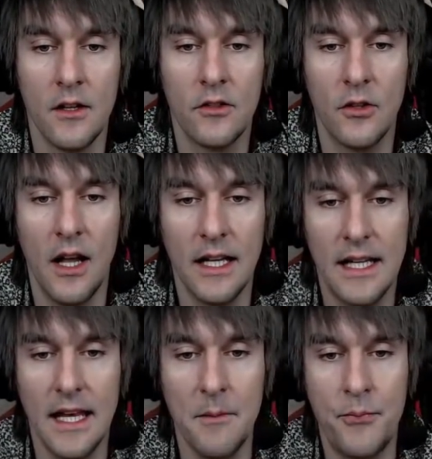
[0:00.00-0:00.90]
So
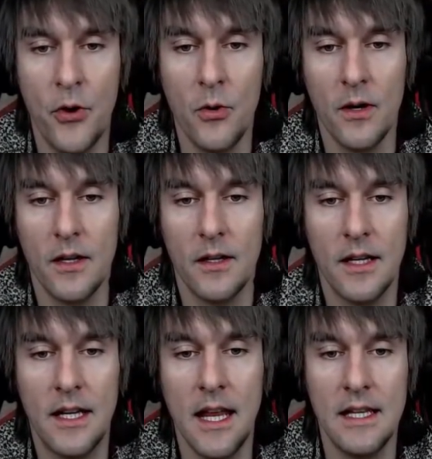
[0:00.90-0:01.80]
get it broke,
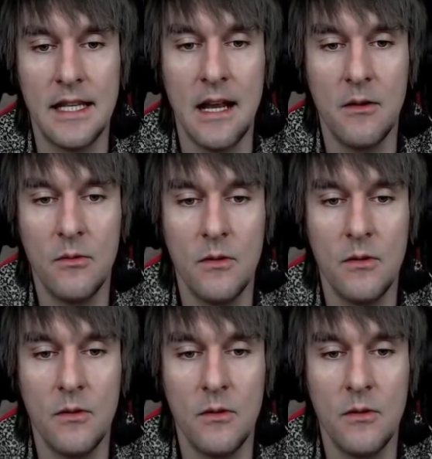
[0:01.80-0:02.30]
get down